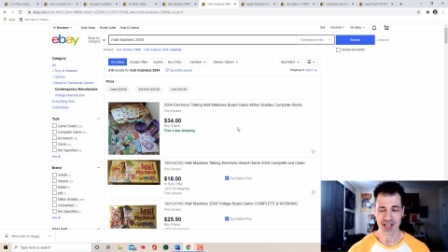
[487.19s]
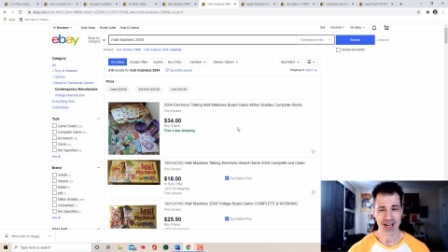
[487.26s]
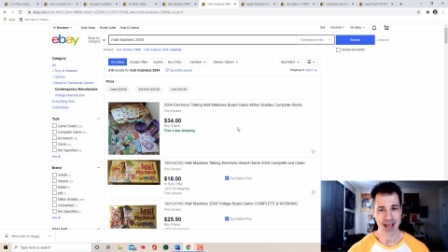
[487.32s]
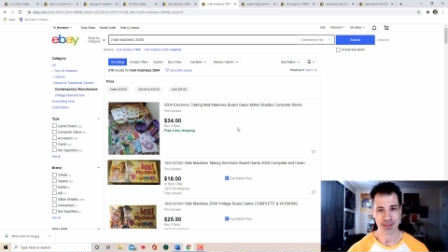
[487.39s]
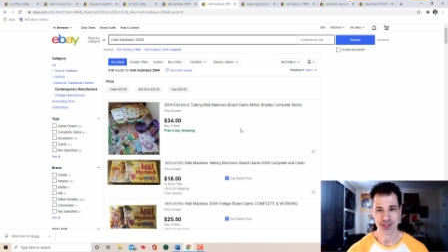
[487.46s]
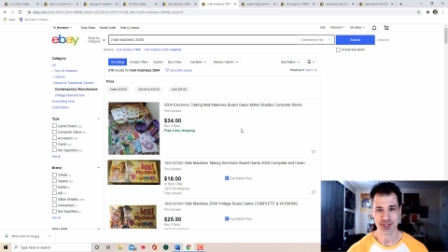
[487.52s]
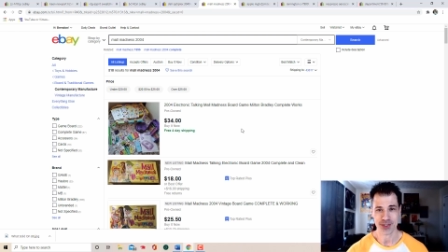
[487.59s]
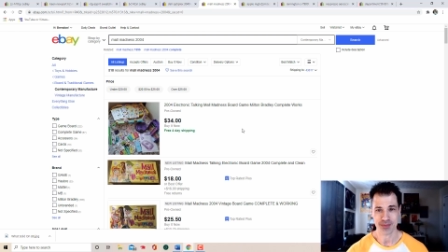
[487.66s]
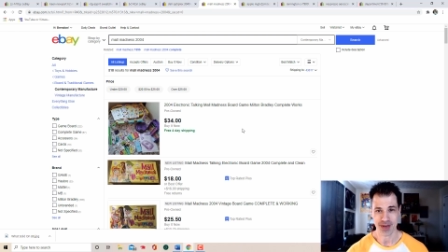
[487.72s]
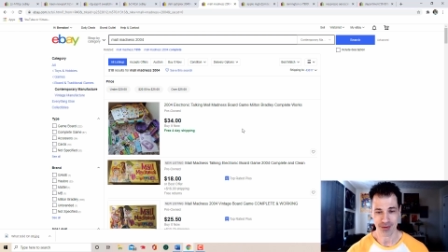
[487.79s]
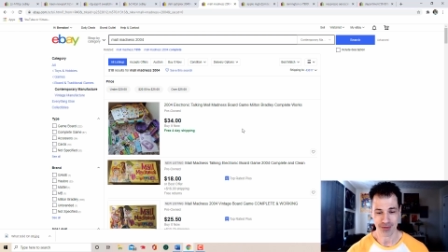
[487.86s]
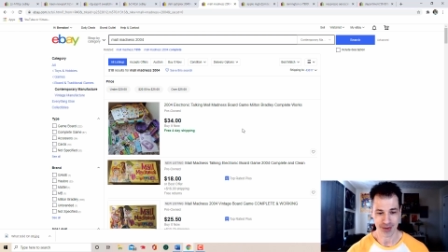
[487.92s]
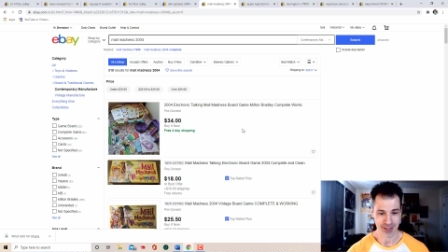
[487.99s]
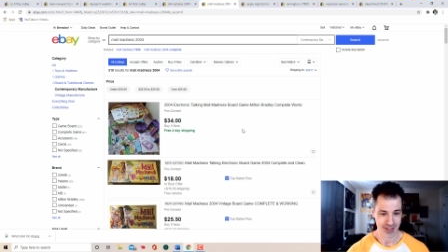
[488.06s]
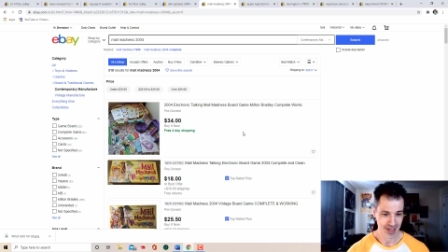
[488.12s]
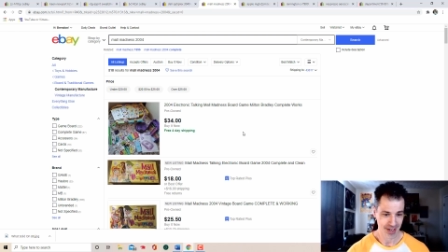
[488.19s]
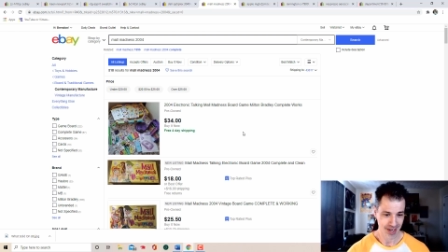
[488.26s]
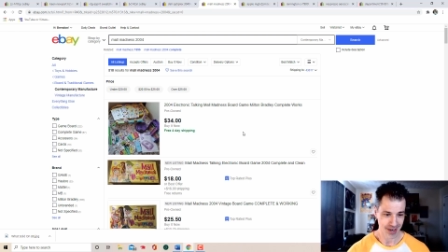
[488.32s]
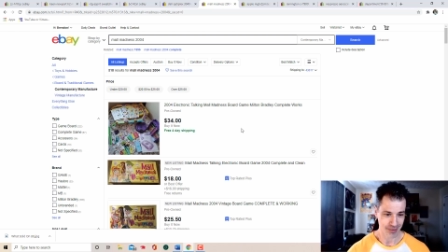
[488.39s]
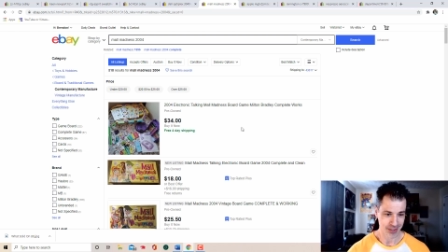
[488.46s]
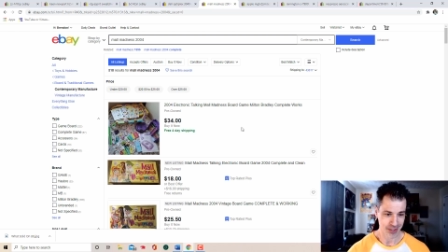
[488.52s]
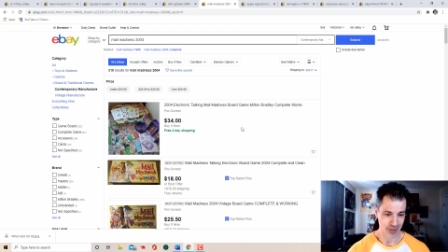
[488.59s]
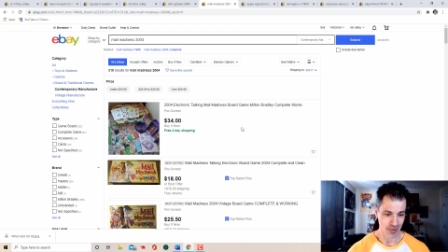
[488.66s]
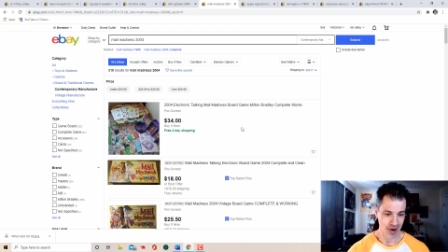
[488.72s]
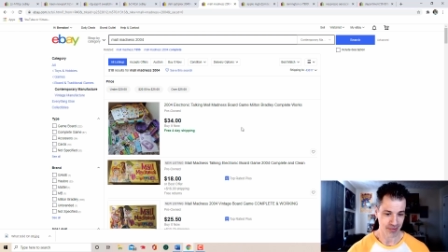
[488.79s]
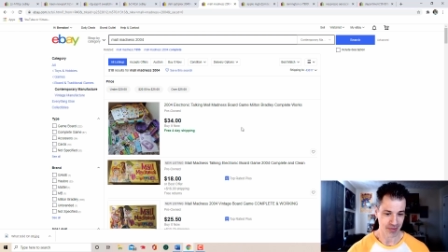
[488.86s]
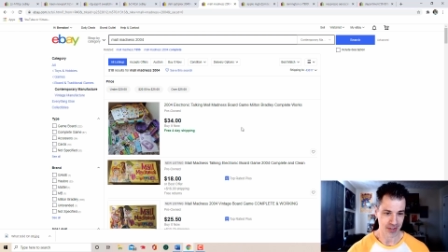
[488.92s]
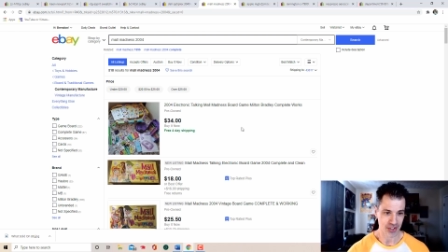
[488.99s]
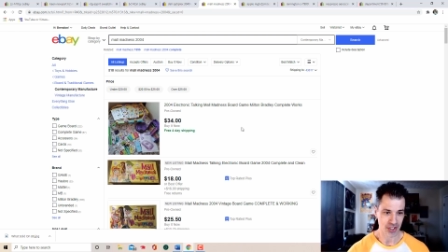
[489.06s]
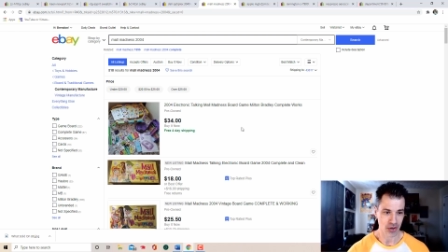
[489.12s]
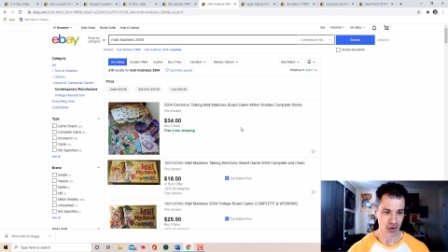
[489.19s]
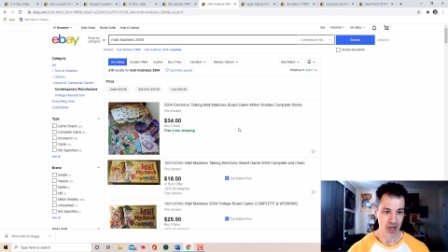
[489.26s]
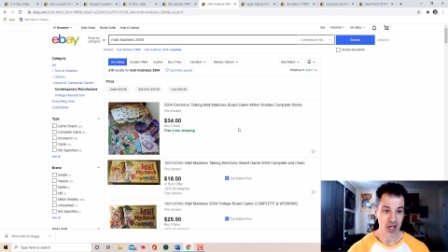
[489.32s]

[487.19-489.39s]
that happens to me every every so often. So